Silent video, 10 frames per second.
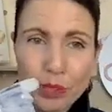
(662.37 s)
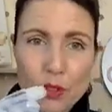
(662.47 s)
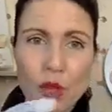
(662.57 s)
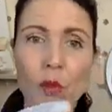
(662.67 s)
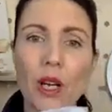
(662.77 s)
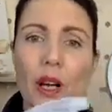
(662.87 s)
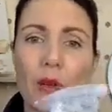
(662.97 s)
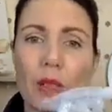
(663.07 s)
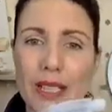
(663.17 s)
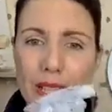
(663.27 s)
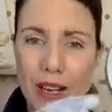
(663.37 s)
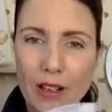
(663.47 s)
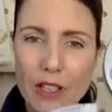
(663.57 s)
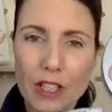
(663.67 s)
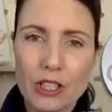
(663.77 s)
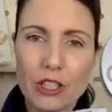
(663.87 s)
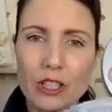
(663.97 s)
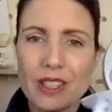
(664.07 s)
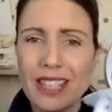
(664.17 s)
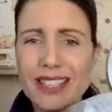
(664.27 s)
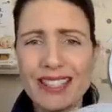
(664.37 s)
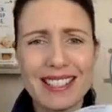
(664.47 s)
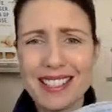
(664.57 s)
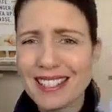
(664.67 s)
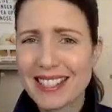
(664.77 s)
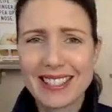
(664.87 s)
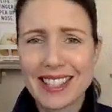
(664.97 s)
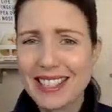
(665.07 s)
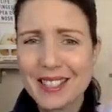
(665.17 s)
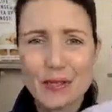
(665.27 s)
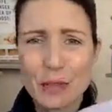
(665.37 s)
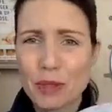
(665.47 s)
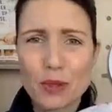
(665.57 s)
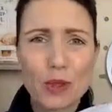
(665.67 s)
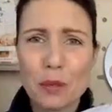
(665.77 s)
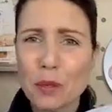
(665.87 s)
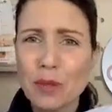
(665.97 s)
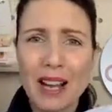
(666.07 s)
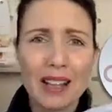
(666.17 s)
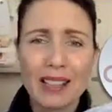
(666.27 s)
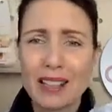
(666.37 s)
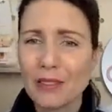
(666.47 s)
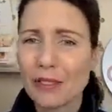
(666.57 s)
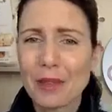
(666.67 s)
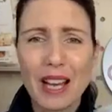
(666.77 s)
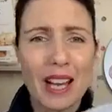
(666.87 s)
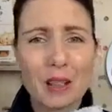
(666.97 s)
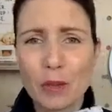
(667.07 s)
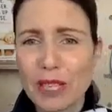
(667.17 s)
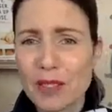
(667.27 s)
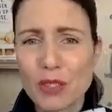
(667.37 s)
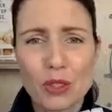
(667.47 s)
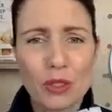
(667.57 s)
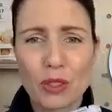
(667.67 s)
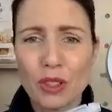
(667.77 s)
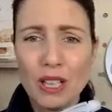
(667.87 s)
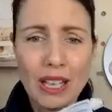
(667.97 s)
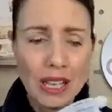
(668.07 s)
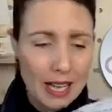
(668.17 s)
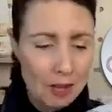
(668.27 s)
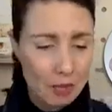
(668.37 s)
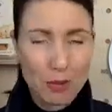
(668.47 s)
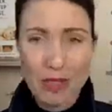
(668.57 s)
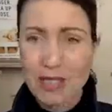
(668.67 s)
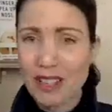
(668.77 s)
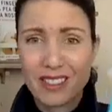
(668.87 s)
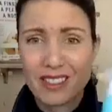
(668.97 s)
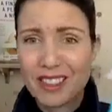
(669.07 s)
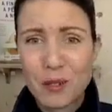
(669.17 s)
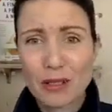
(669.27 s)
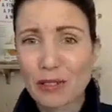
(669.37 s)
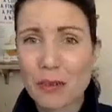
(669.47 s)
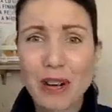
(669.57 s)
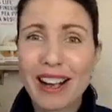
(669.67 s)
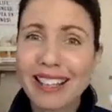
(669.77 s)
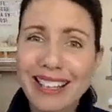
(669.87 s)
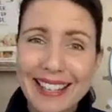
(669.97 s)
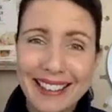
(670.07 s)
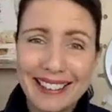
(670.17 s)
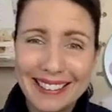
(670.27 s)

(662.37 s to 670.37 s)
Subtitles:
So what I would encourage you to do, these, you can just get these from the supermarket, from the hardware store. I got this one from IKEA.